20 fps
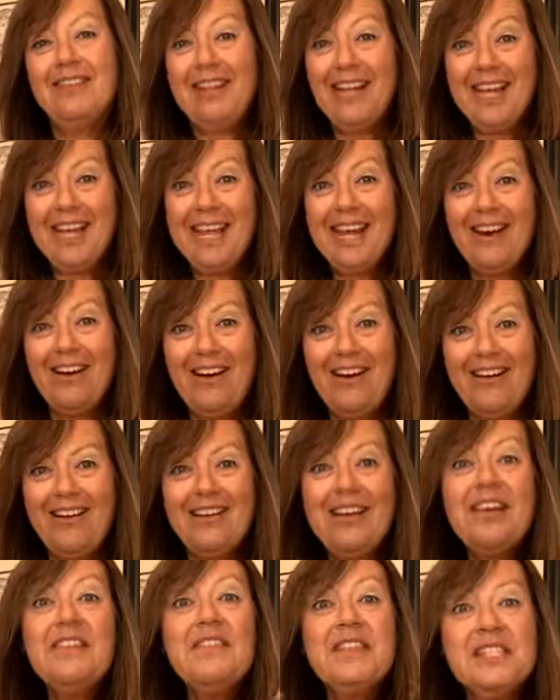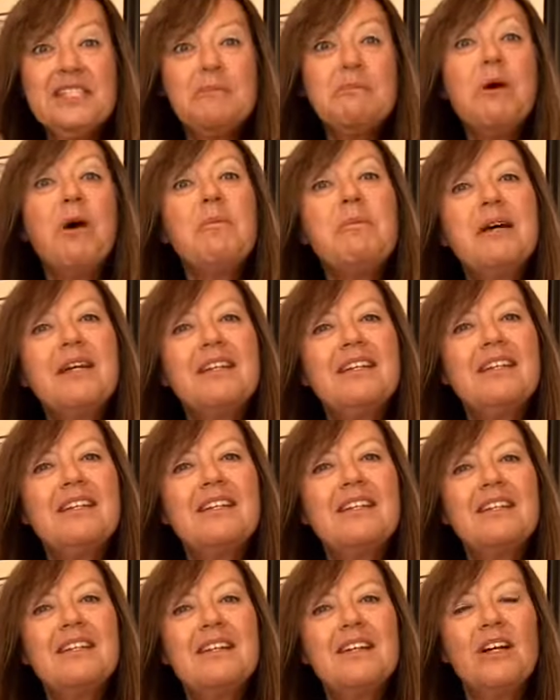here in this moment,
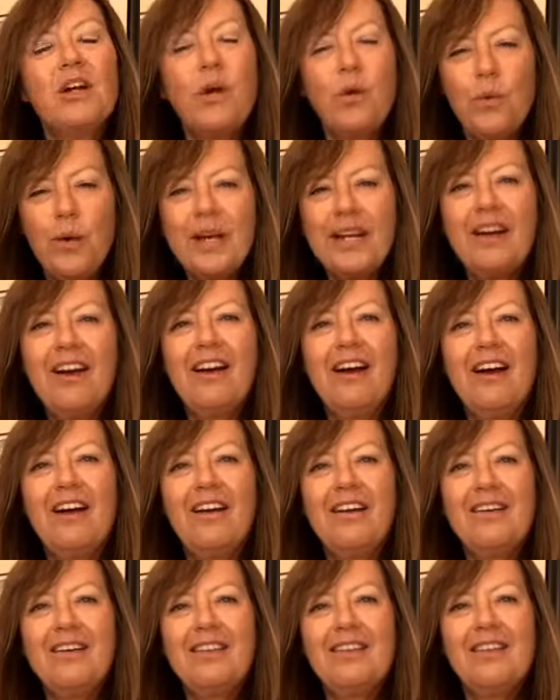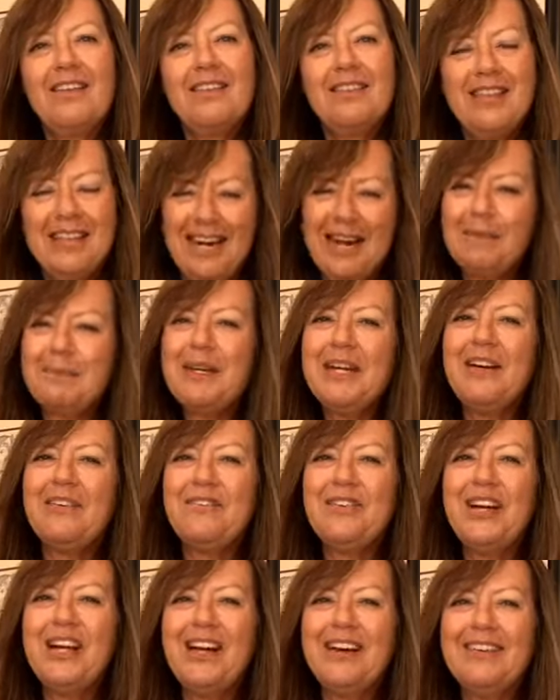quicker then I'm here
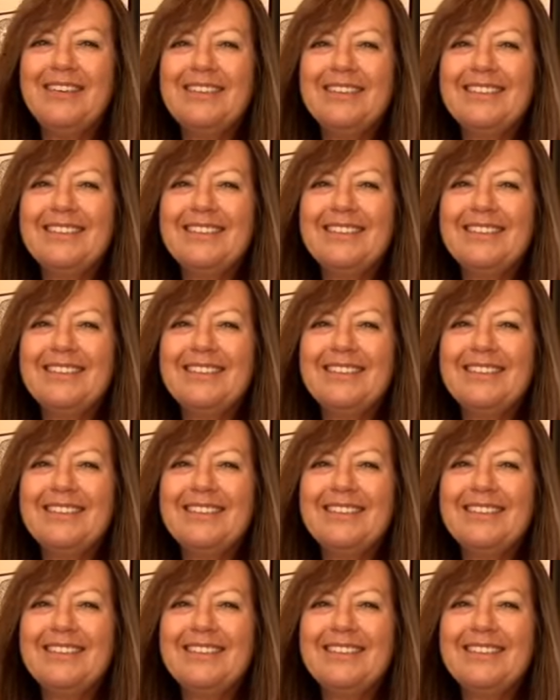for you.